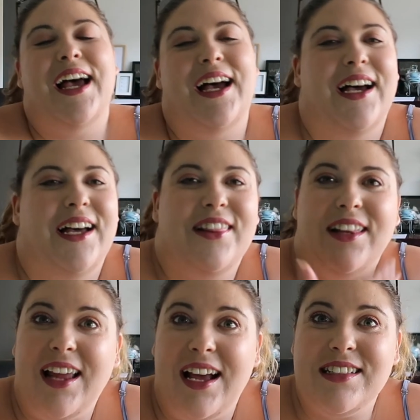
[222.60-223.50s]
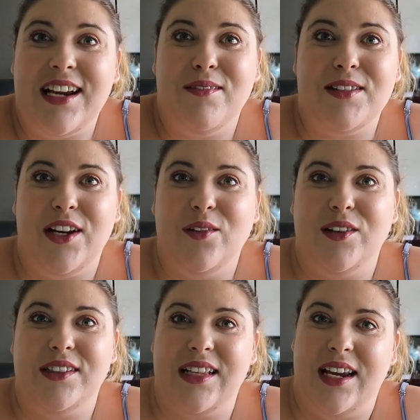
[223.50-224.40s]
The last update you
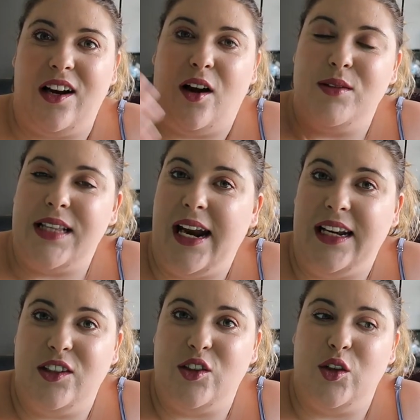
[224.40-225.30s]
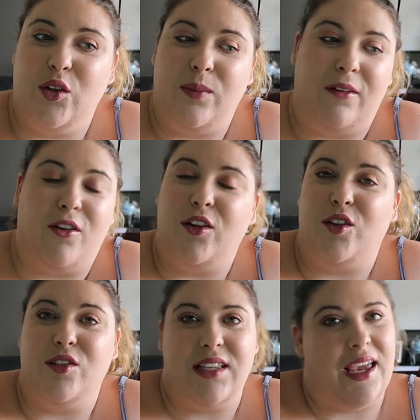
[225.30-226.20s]
would have seen, I was heading to my
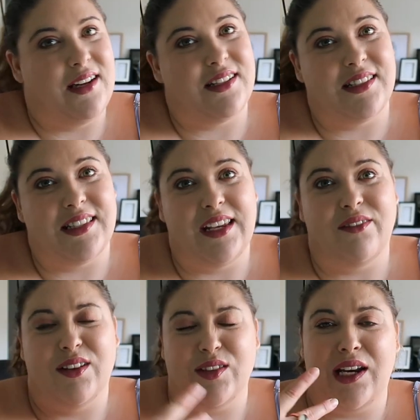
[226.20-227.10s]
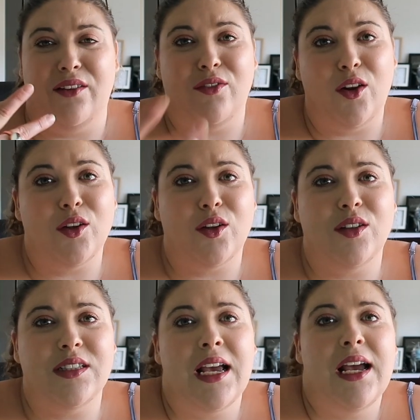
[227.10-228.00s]
follicle scan to see if there was any
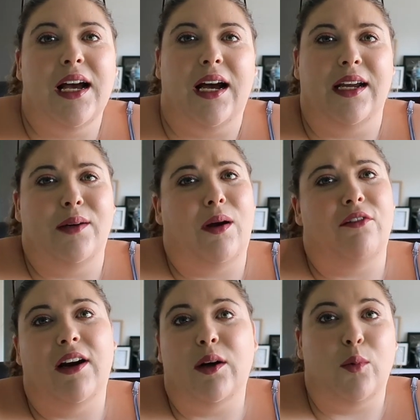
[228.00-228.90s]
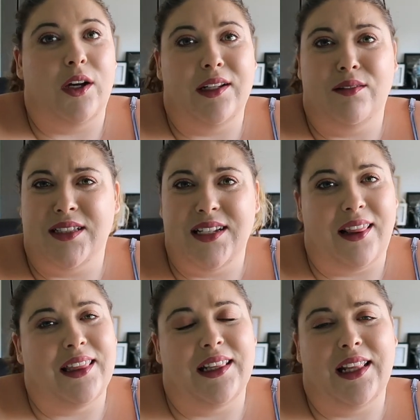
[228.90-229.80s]
follicles. In my round one, there was
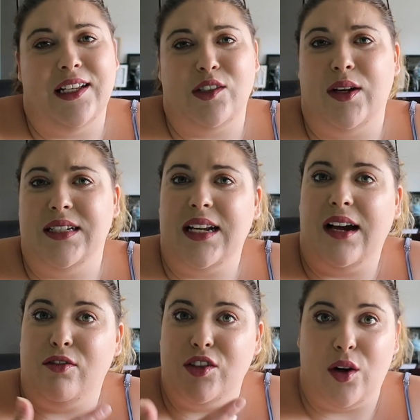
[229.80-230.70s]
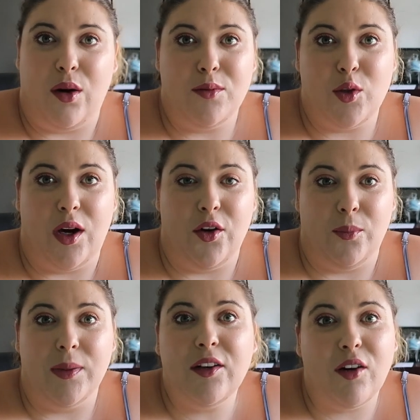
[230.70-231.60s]
nothing there, so I did have to go up to
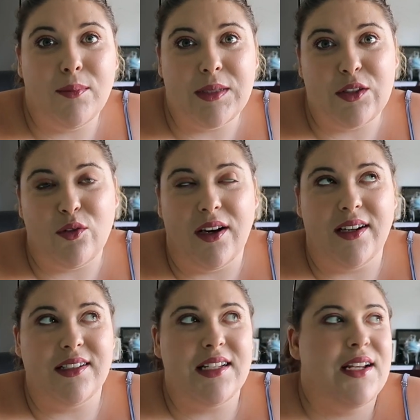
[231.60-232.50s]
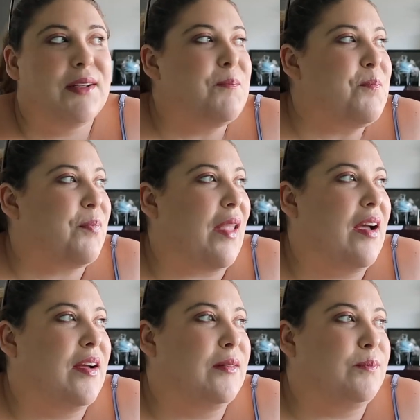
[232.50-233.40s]
100 milligrams this round.
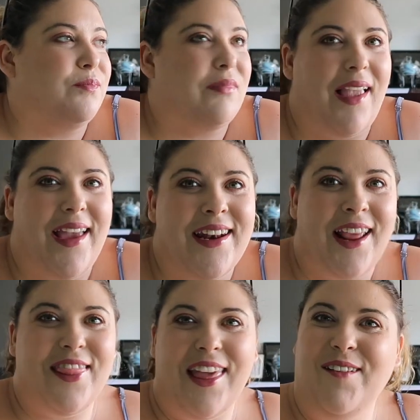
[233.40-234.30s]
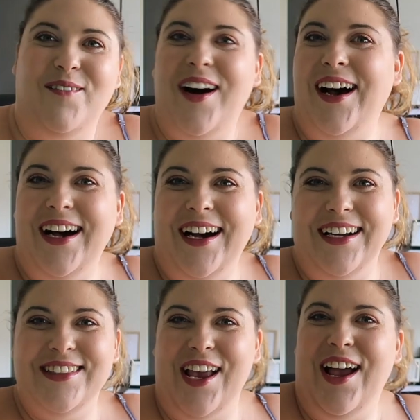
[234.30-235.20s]
And there
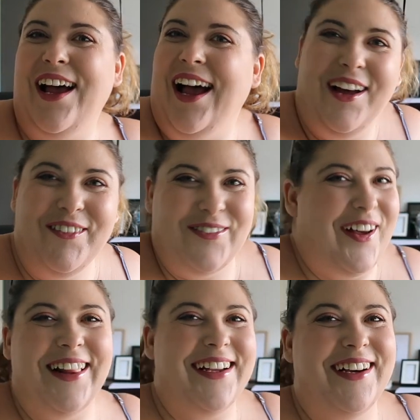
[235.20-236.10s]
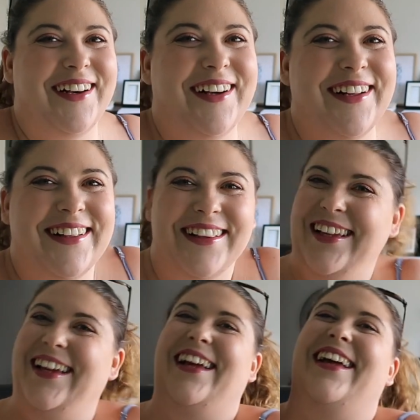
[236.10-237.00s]
was a
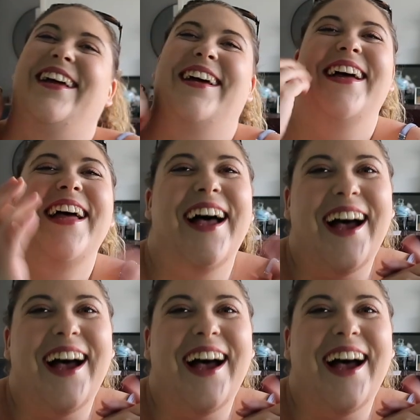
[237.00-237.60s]
follicle!